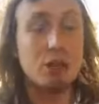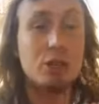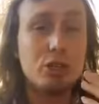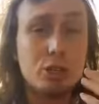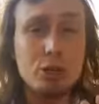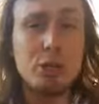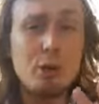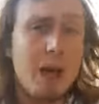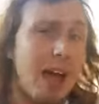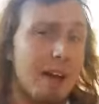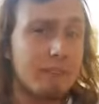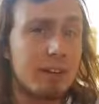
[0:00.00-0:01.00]
Do you
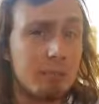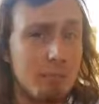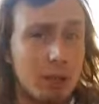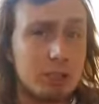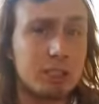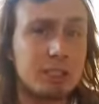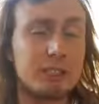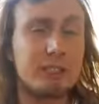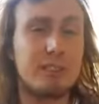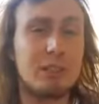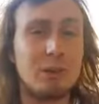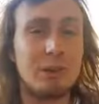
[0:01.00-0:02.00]
have an
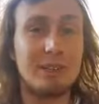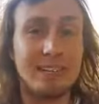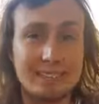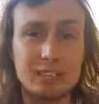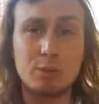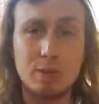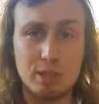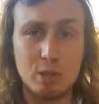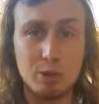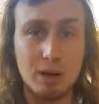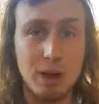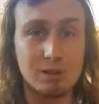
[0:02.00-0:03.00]
emotional connection with your
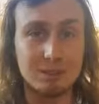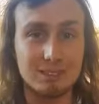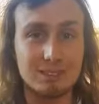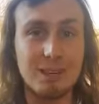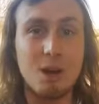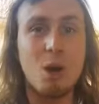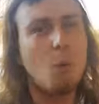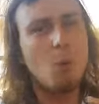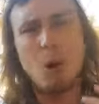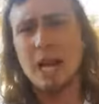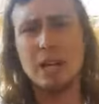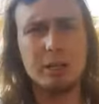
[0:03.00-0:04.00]
goals?
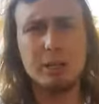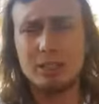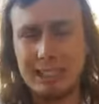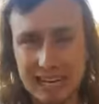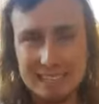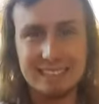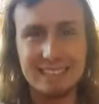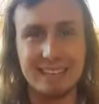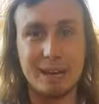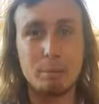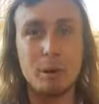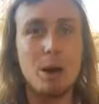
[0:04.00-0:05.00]
Why are you chasing
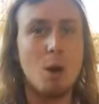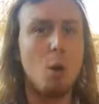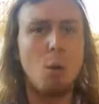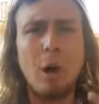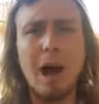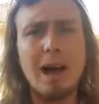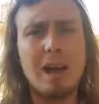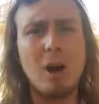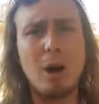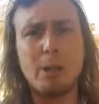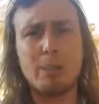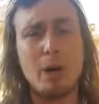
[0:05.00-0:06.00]
them? Why
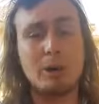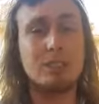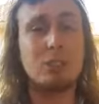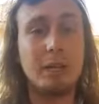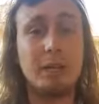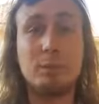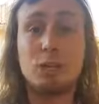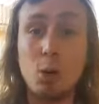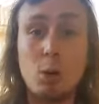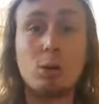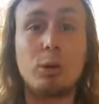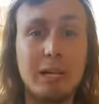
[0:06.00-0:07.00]
are those dreams
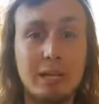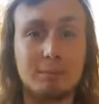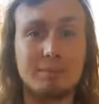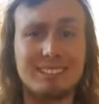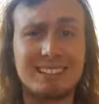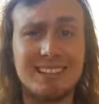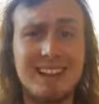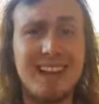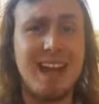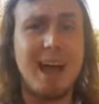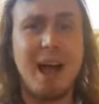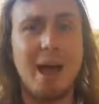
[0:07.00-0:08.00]
your dreams?
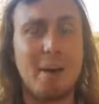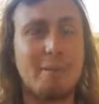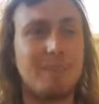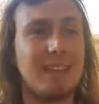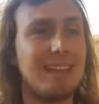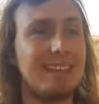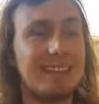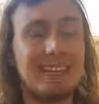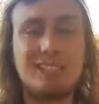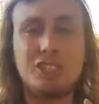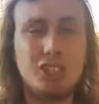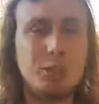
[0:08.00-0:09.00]
There
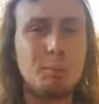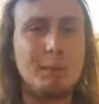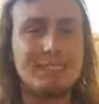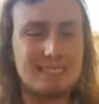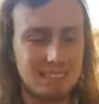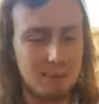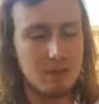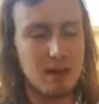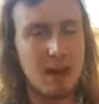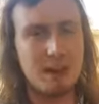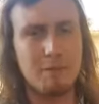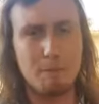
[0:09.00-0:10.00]
should be some
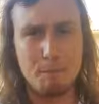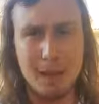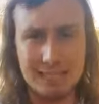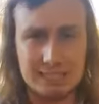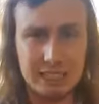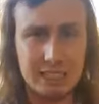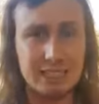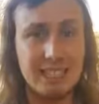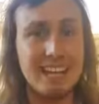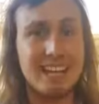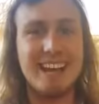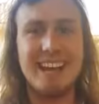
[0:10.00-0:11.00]
kind of passion,
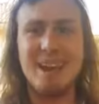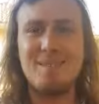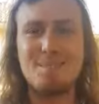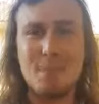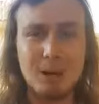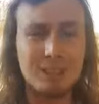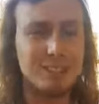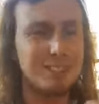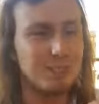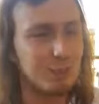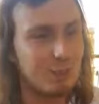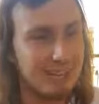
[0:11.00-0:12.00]

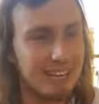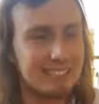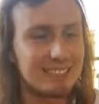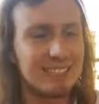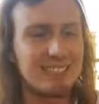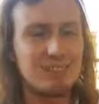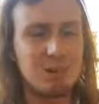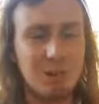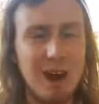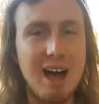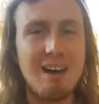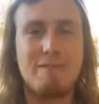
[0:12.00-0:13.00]
emotional connection,
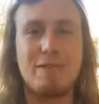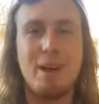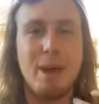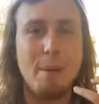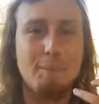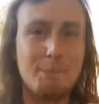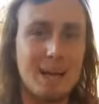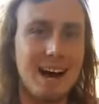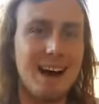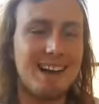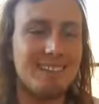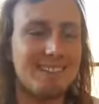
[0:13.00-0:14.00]
drive
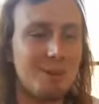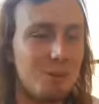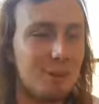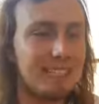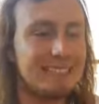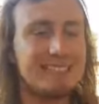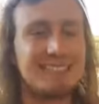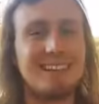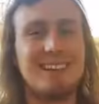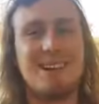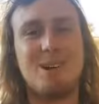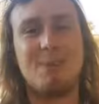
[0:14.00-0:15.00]
behind the
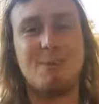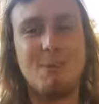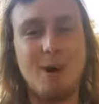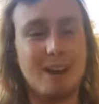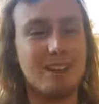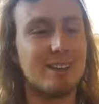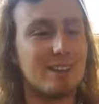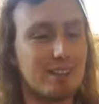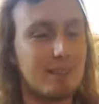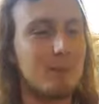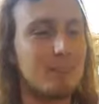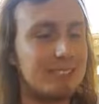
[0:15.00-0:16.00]
reason why you're
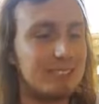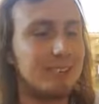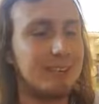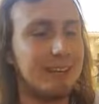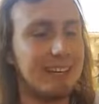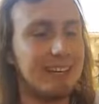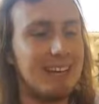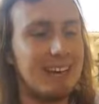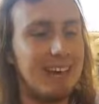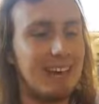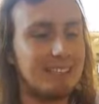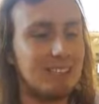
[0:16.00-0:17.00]
doing what you're doing.
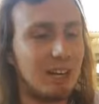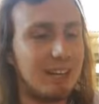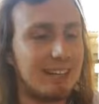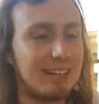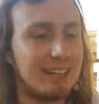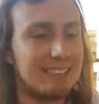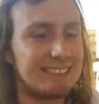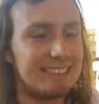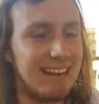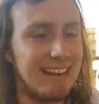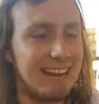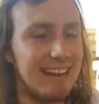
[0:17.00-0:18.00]
And Jonathan is
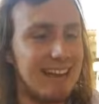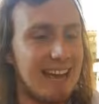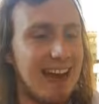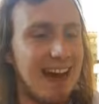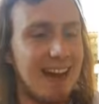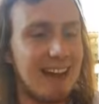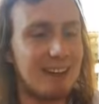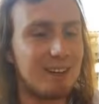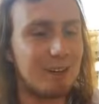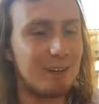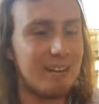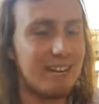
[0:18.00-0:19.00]
saying, I
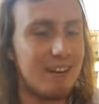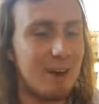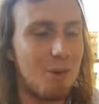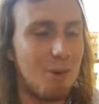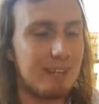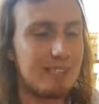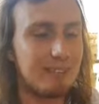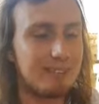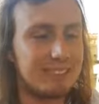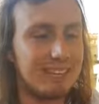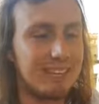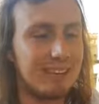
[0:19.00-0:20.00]
agree what you've
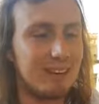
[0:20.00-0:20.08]
said.